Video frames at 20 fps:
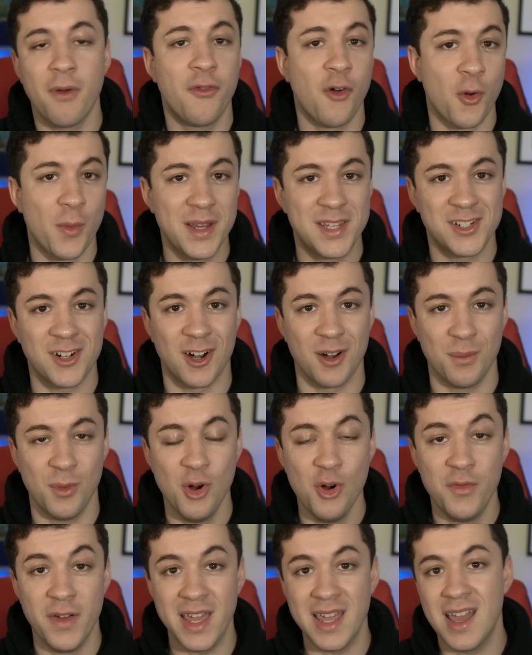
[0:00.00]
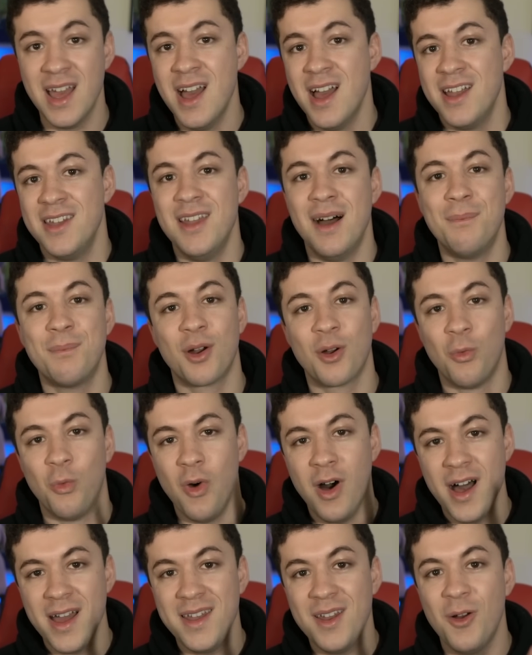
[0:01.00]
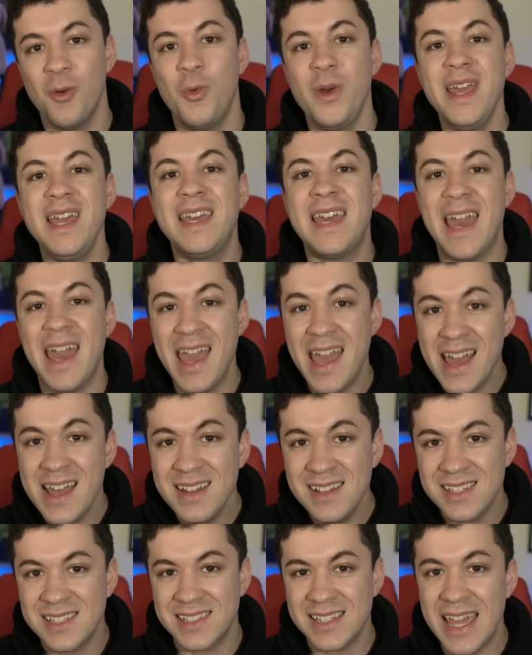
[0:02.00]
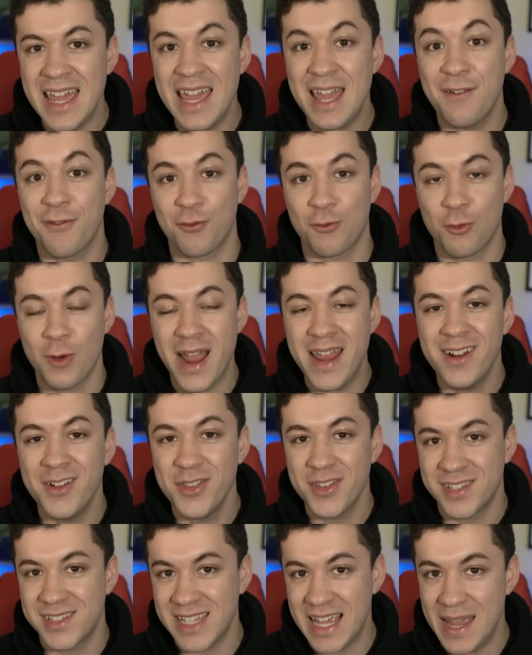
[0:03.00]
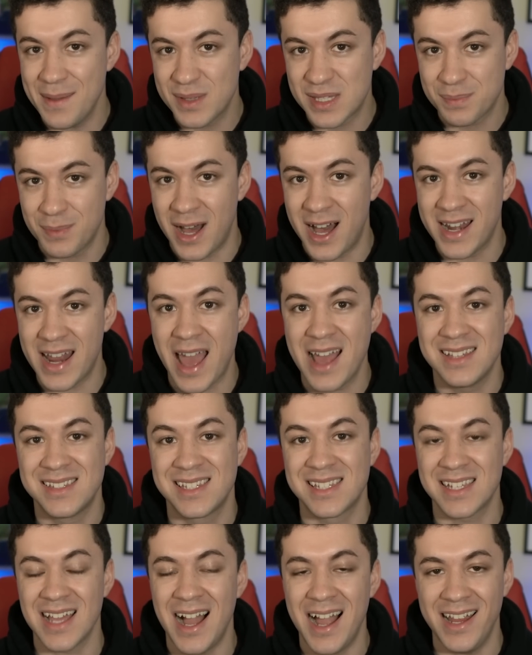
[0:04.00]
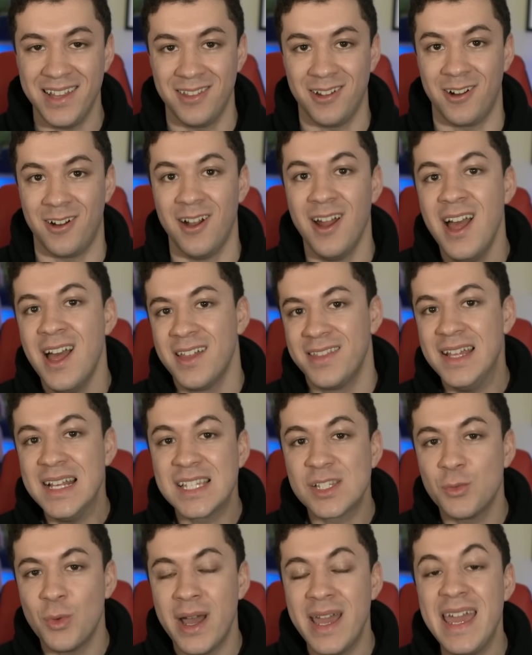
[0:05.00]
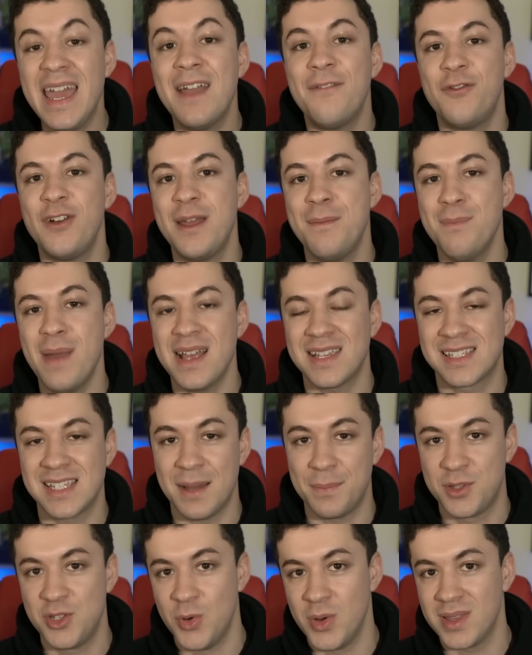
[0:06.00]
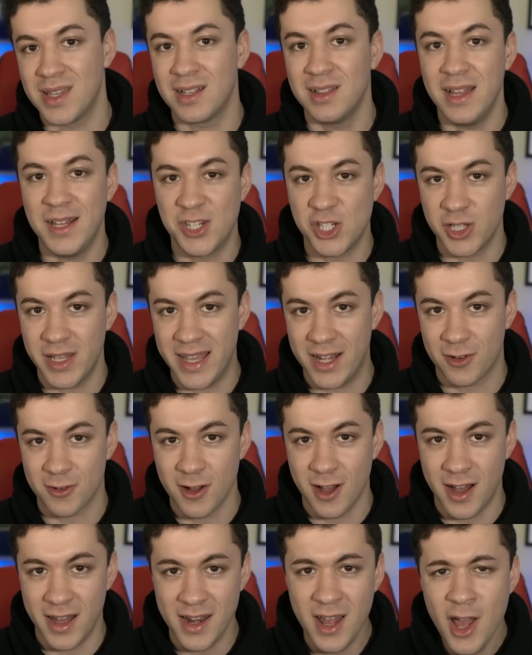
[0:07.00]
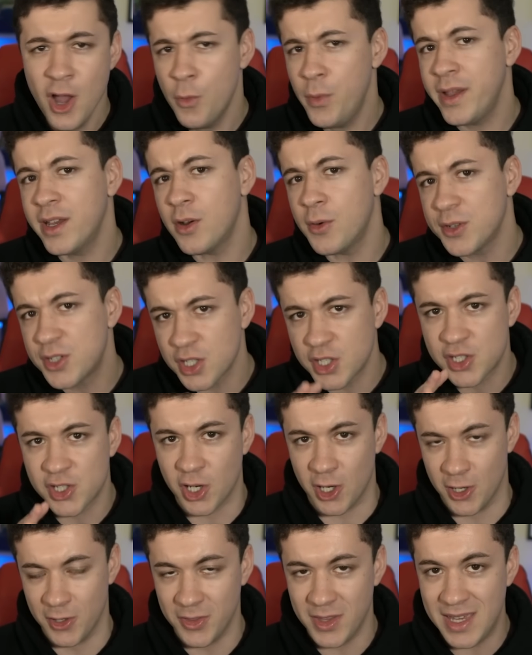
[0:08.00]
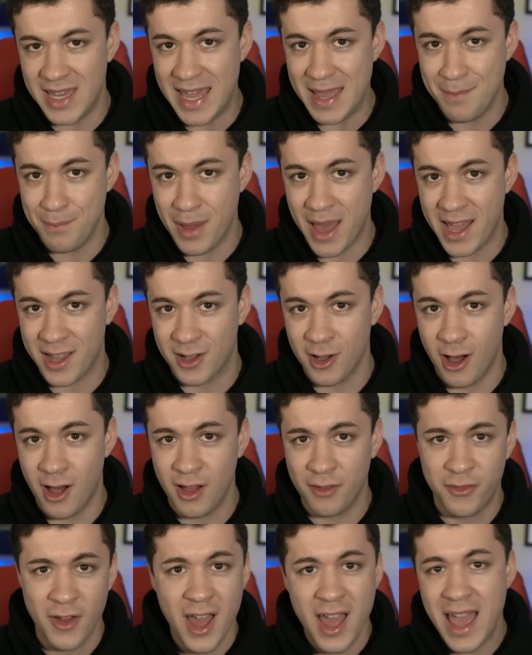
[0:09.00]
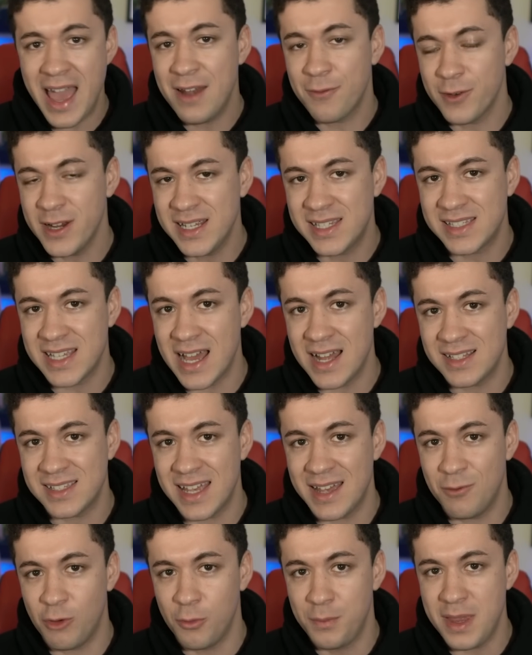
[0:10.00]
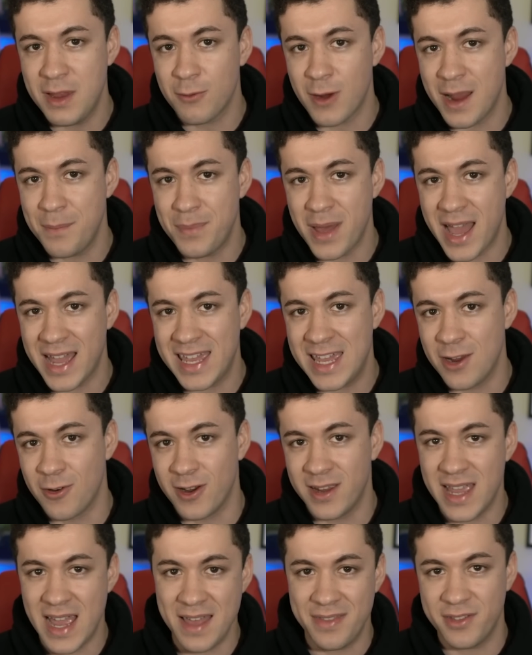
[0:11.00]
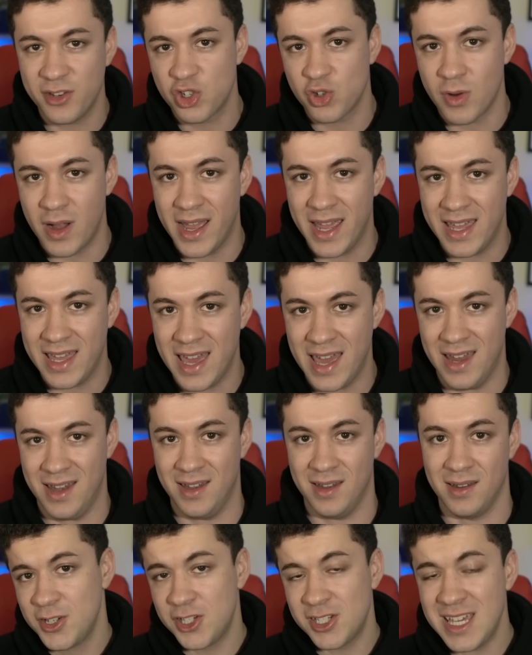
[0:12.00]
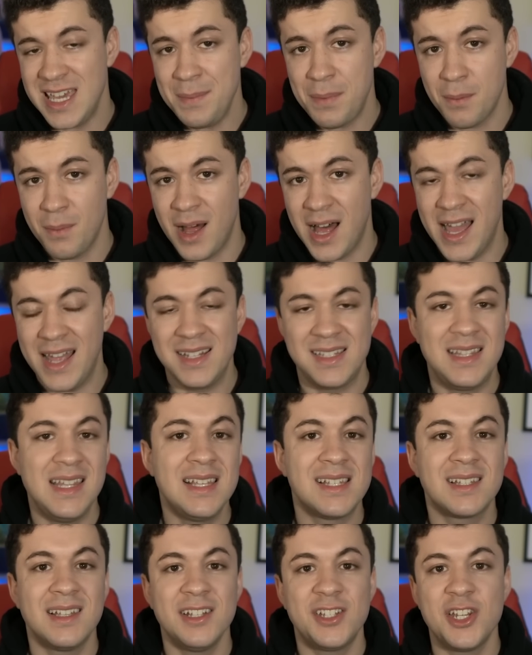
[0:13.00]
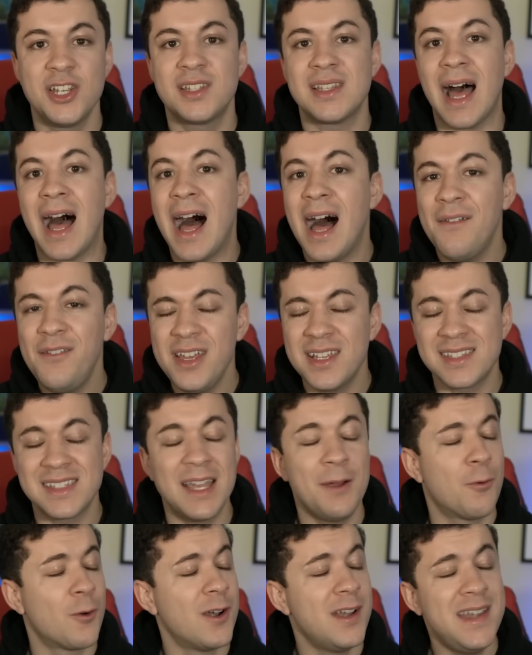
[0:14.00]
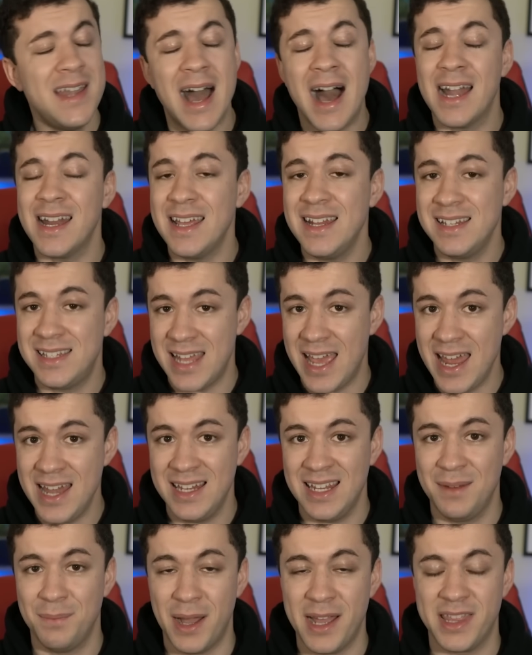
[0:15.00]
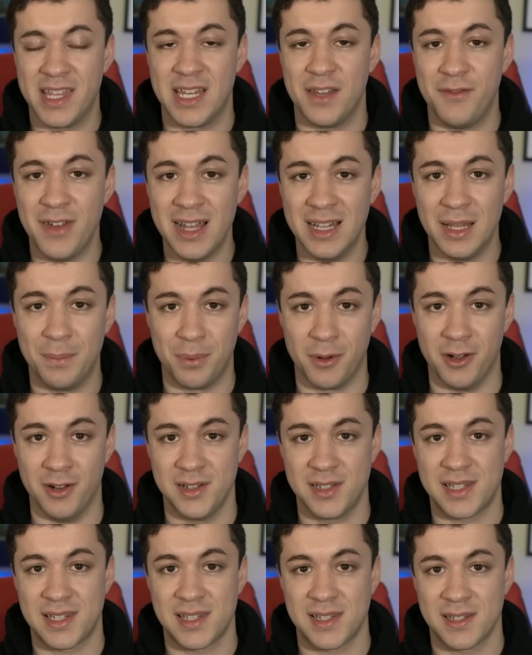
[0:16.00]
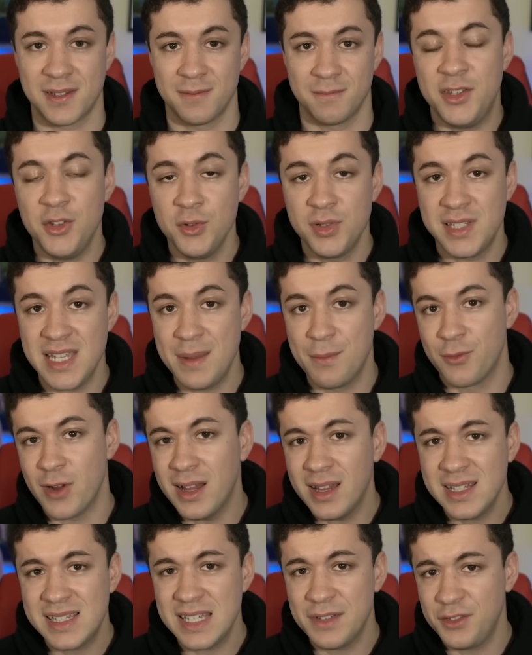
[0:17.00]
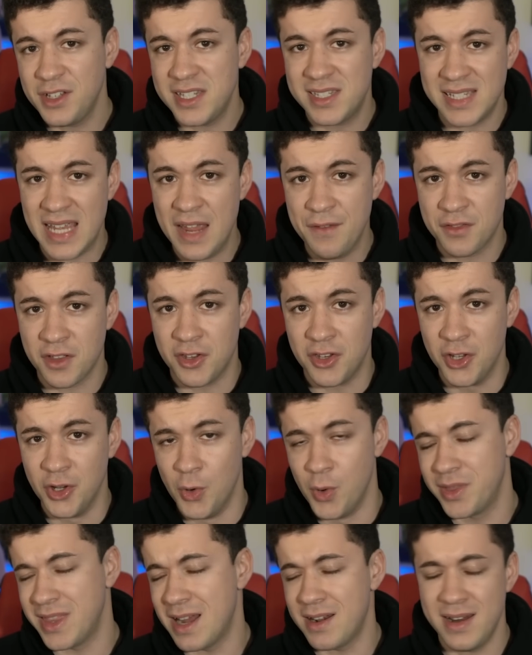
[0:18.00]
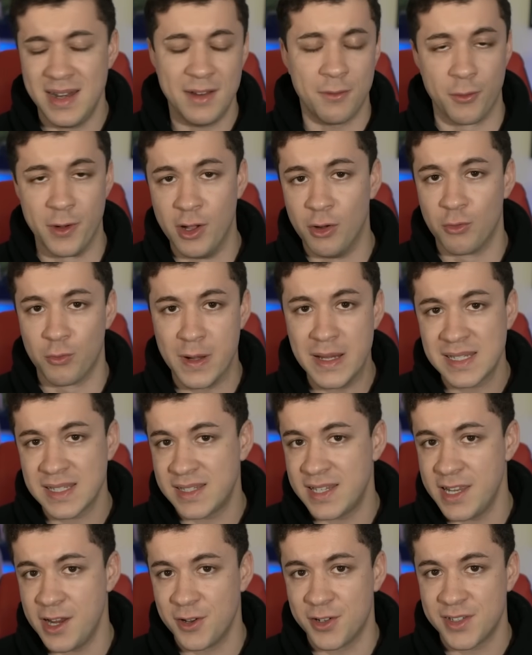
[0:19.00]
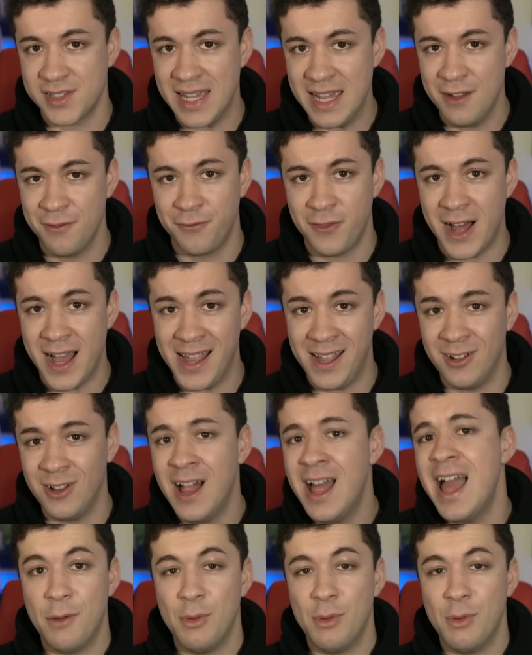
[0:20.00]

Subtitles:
before we start moving. Number 1, we can save right on the same spot as Skylar. This way, if we mess up doing the glitch later on, we can always just turn the game back off and reset, and we'll be right back here again to try again. Just keep in mind, these glitches obviously were not intended by the developers. They do seem relatively safe to do without any real risk to your save file.